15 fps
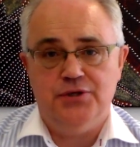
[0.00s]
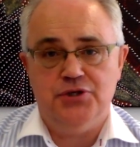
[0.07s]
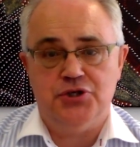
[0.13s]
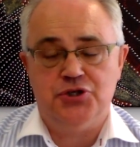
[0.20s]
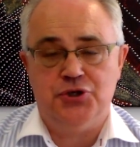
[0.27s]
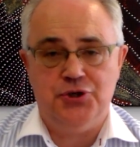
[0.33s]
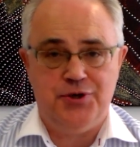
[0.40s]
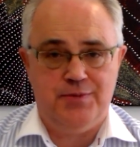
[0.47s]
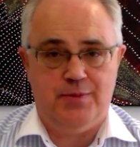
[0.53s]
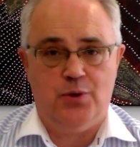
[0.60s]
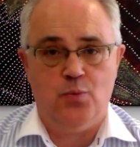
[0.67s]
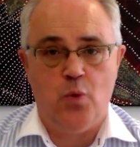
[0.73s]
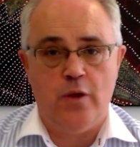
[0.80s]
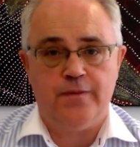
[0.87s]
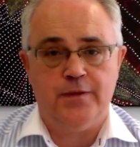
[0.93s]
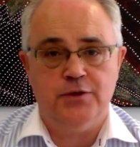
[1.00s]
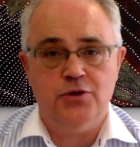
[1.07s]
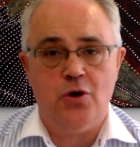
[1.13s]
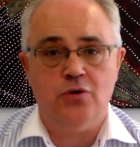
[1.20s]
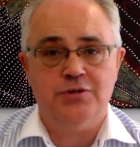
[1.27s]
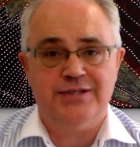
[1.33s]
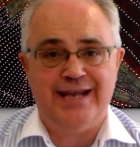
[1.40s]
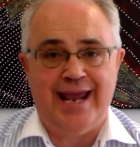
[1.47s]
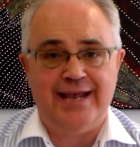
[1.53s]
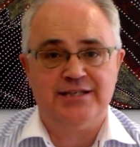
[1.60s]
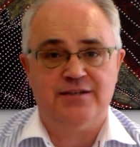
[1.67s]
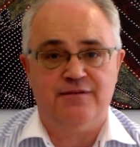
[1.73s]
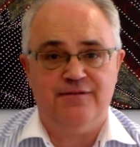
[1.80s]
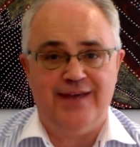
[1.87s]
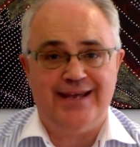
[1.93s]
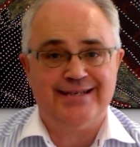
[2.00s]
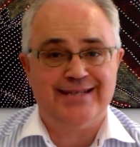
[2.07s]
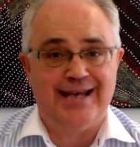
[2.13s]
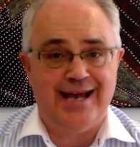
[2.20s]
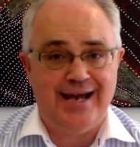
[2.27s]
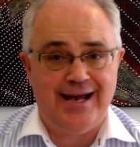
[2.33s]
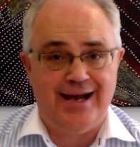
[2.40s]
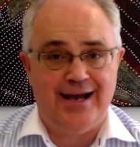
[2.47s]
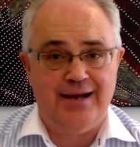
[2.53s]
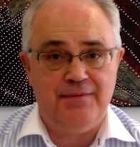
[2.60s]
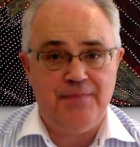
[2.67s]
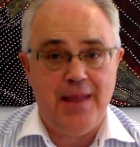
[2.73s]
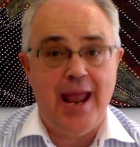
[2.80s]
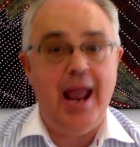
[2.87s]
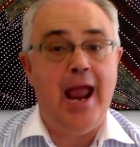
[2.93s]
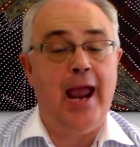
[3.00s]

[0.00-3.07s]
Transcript: determine what the non-tax effects are